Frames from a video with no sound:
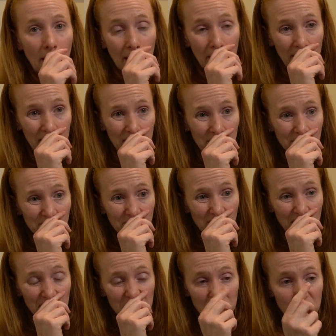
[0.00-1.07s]
Um,
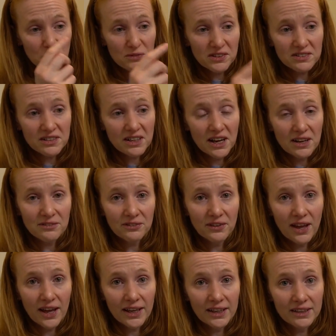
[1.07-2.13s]
other movies that I've
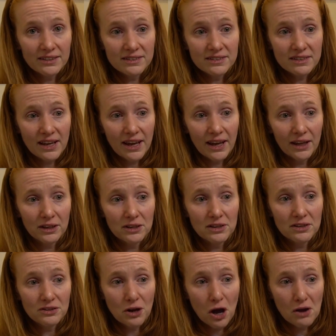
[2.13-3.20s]
liked and
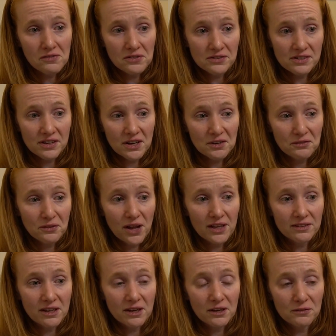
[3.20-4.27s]
novels that I've
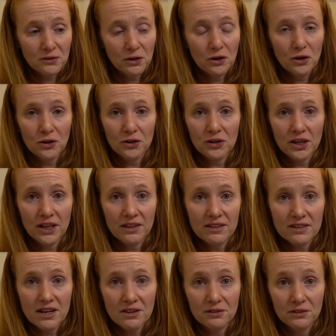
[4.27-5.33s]
liked that have occurred in the
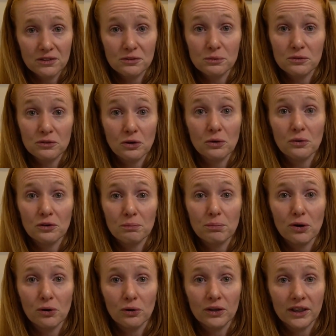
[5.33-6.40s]
Netherlands was Girl with a
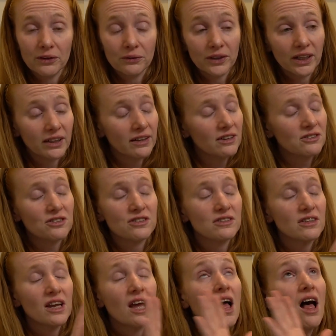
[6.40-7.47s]
Pearl Earring. That's just